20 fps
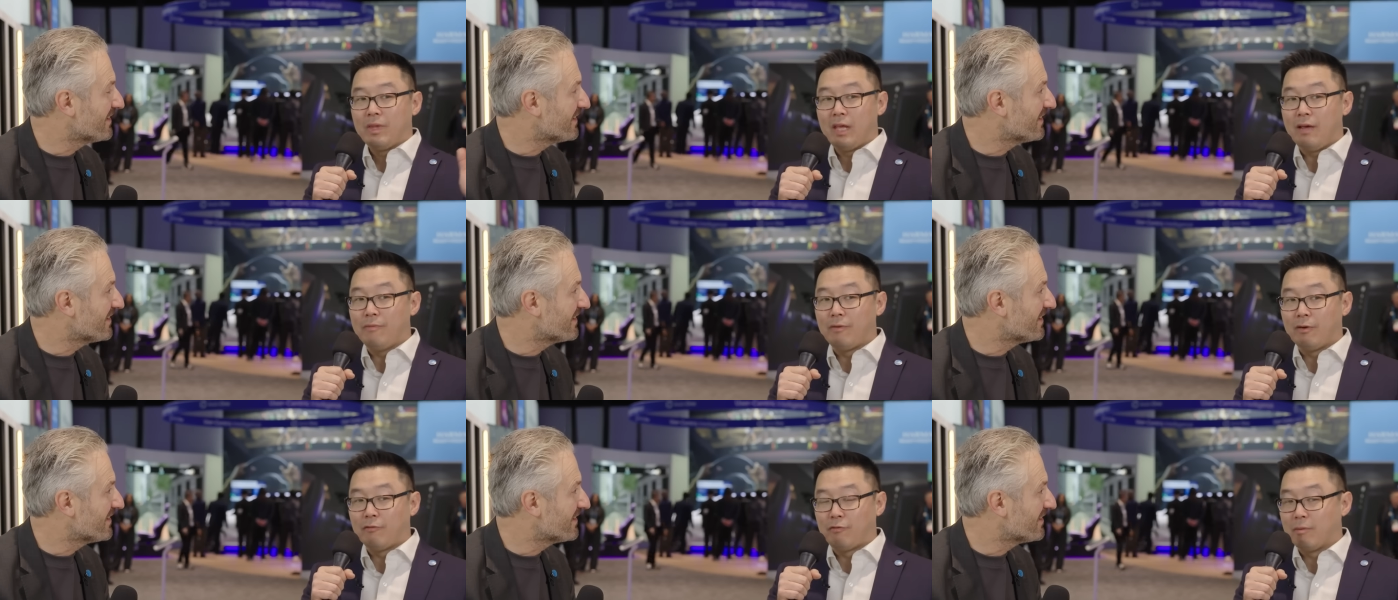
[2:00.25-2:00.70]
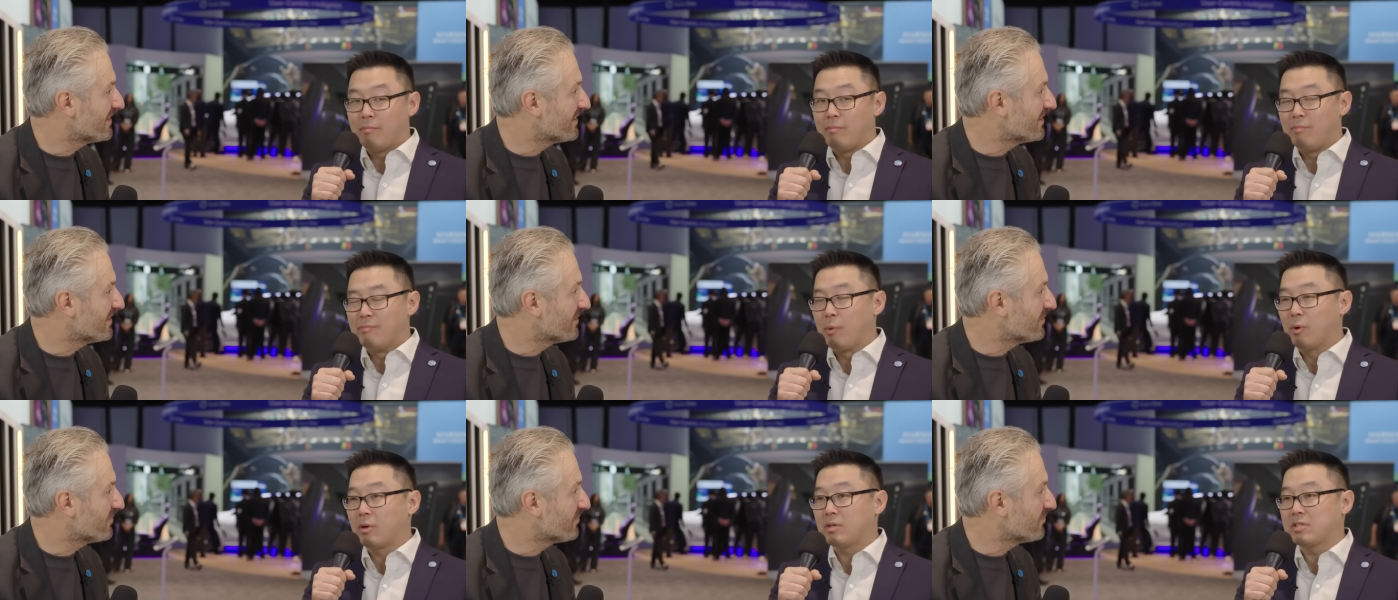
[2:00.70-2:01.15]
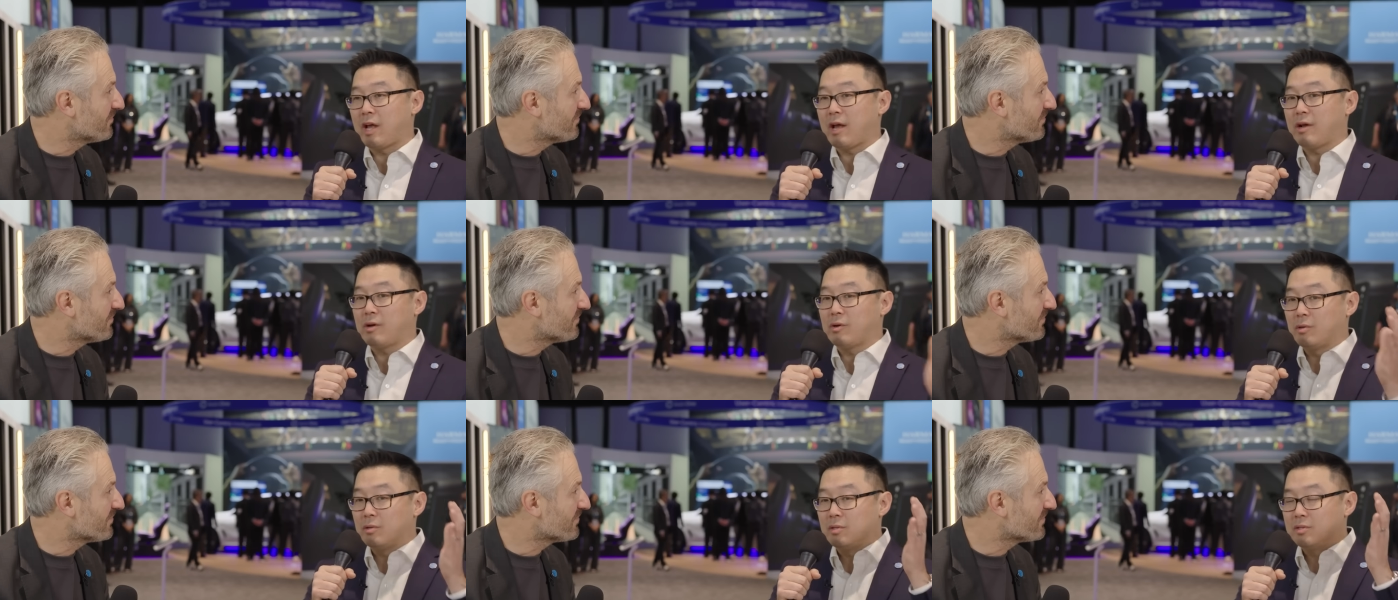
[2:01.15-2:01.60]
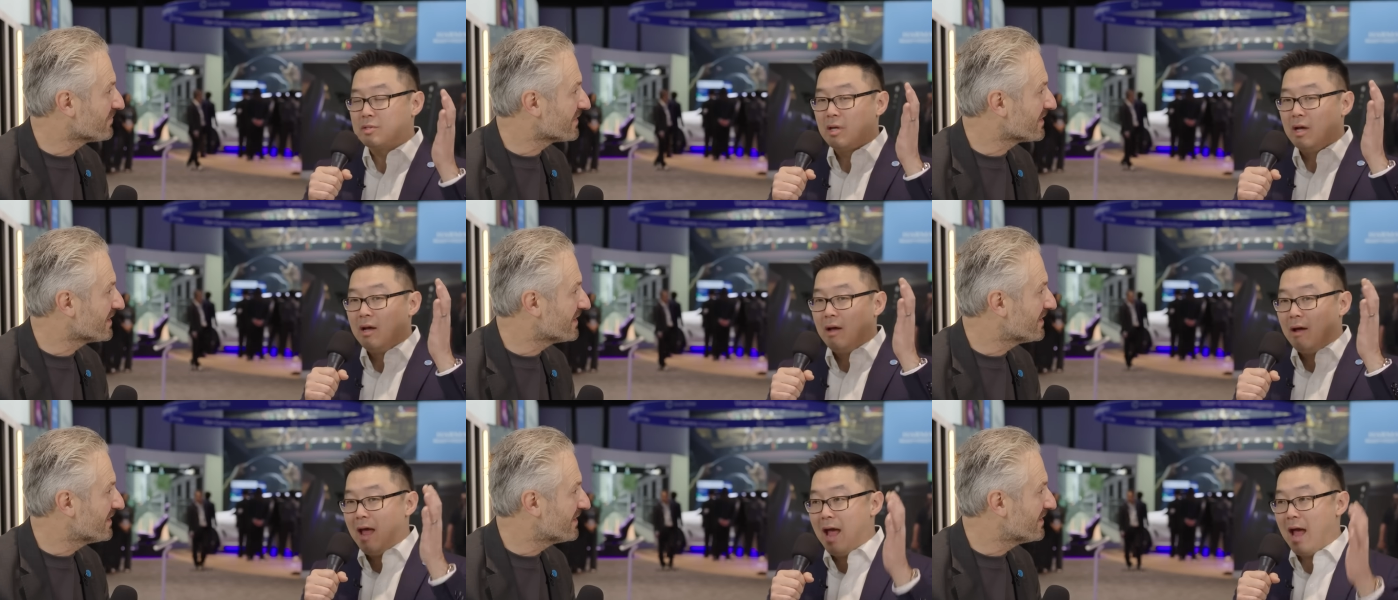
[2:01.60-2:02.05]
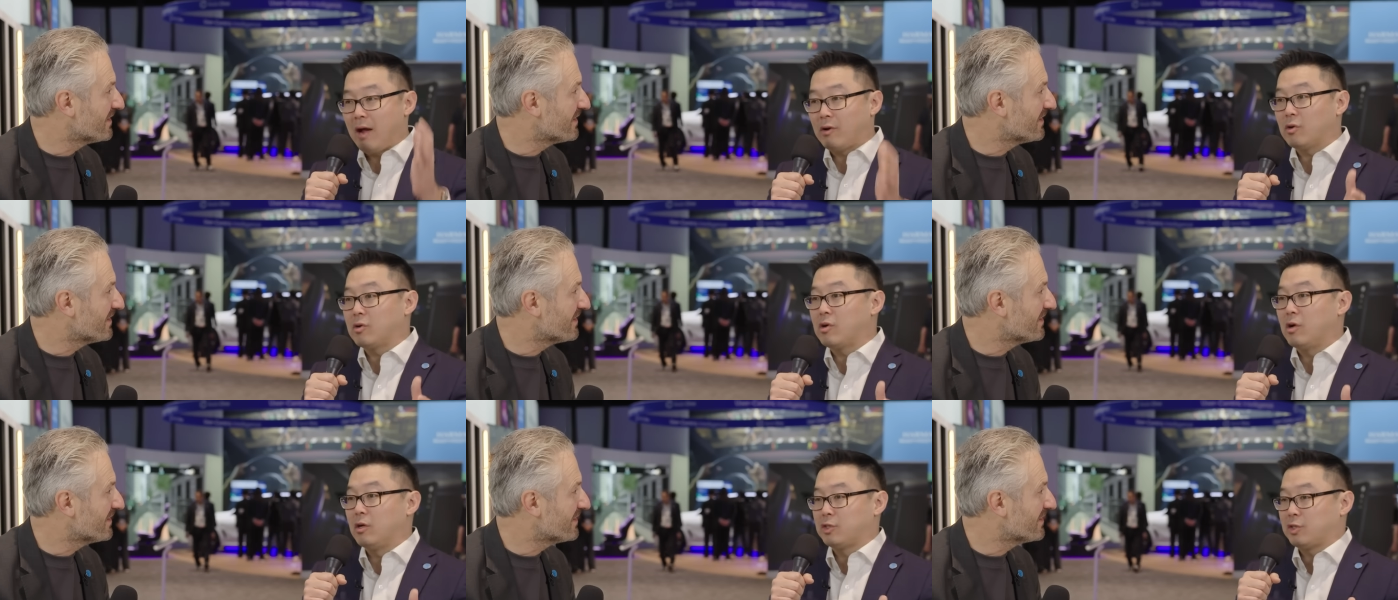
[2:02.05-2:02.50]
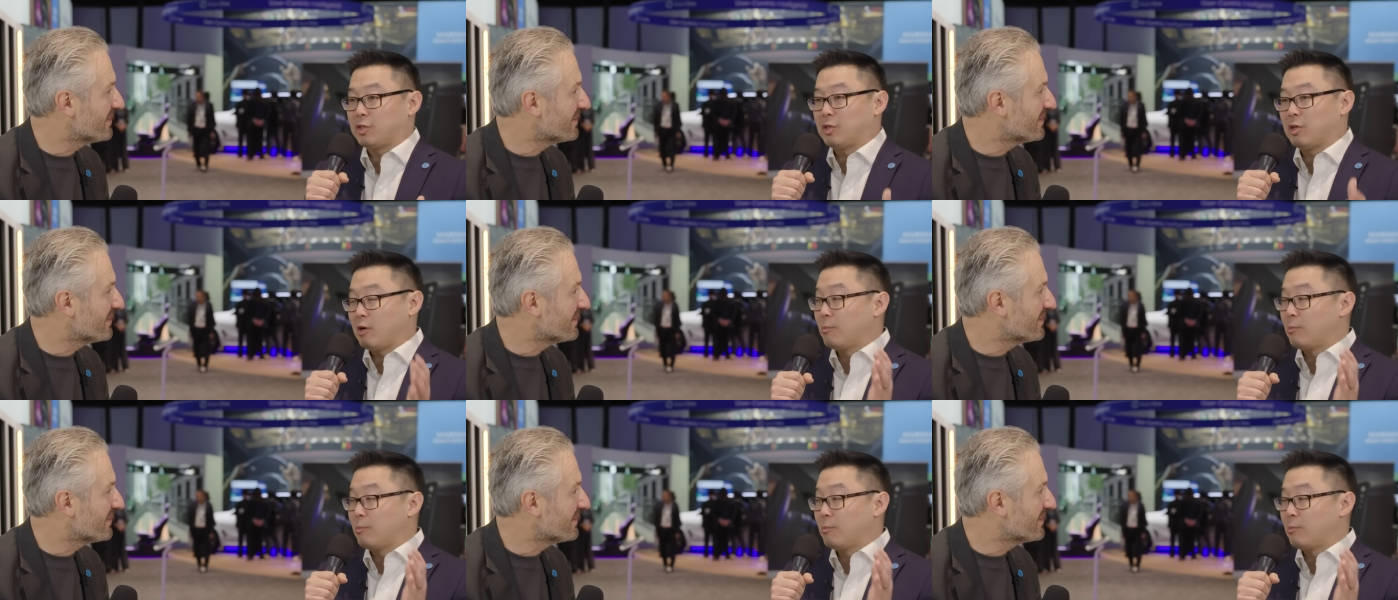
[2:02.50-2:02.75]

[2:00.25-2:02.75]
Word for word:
Speaker 1: even from motorcycles, agriculture,